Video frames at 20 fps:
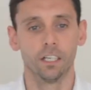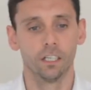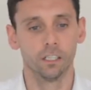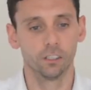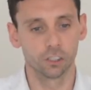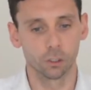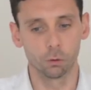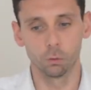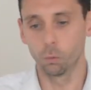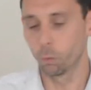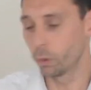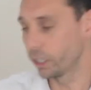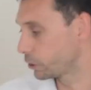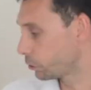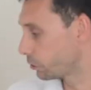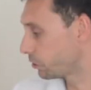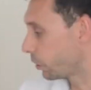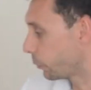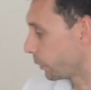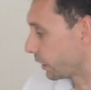So when you're
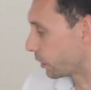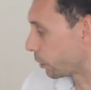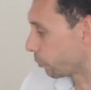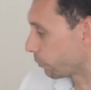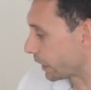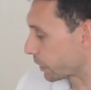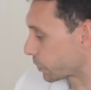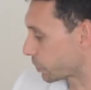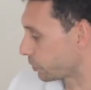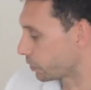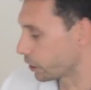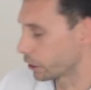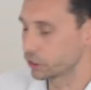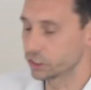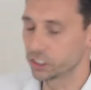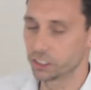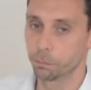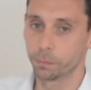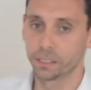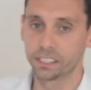doing correction
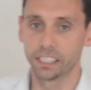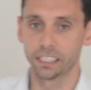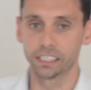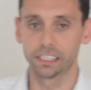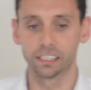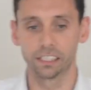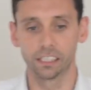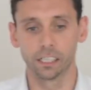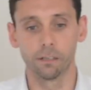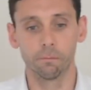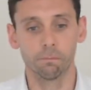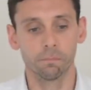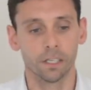doses in particular,